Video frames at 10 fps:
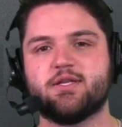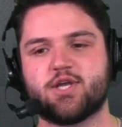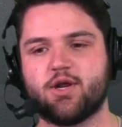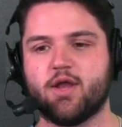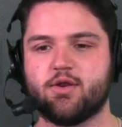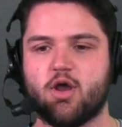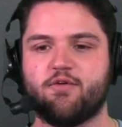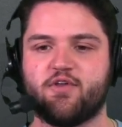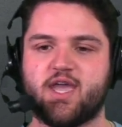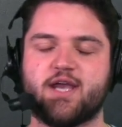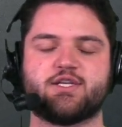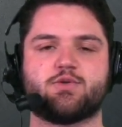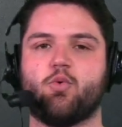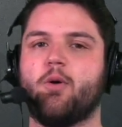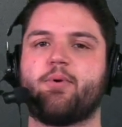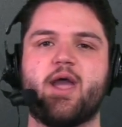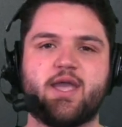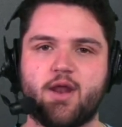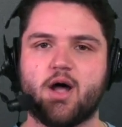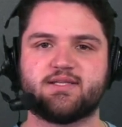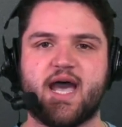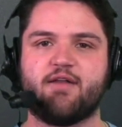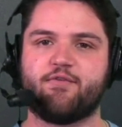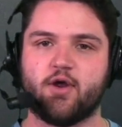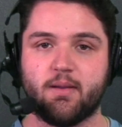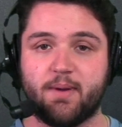Turn on your notifications. We'll break it all down for you.